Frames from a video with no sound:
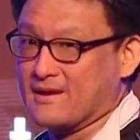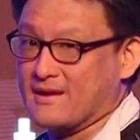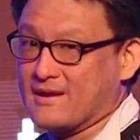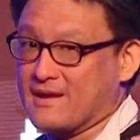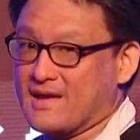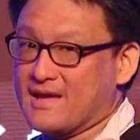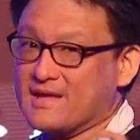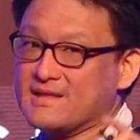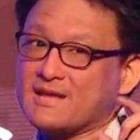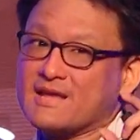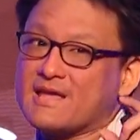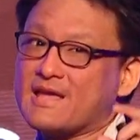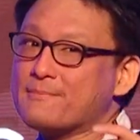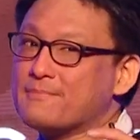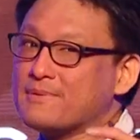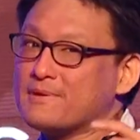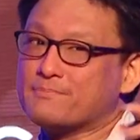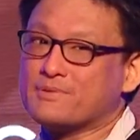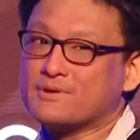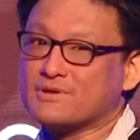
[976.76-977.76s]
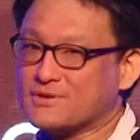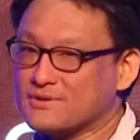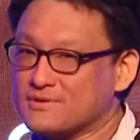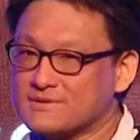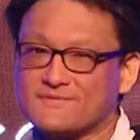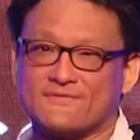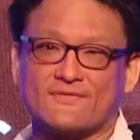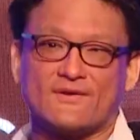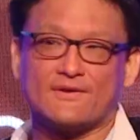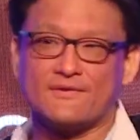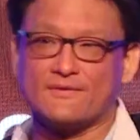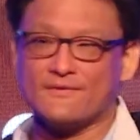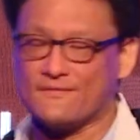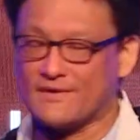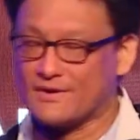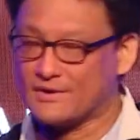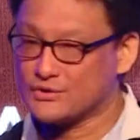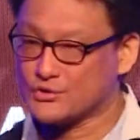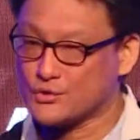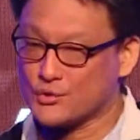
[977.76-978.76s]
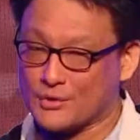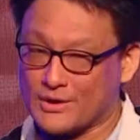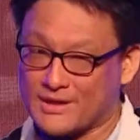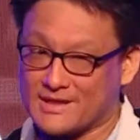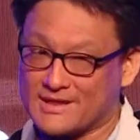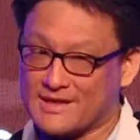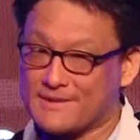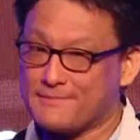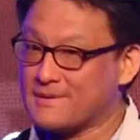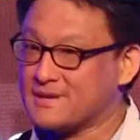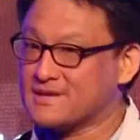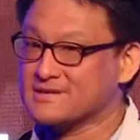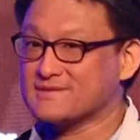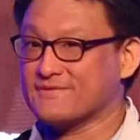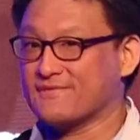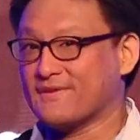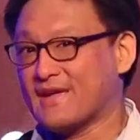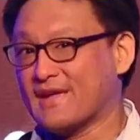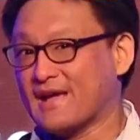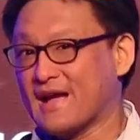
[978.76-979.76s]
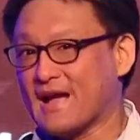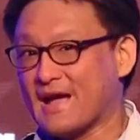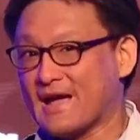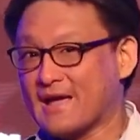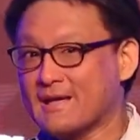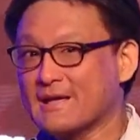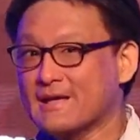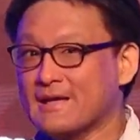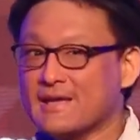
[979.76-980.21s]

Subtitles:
And it can be produced very, very quickly because of AI.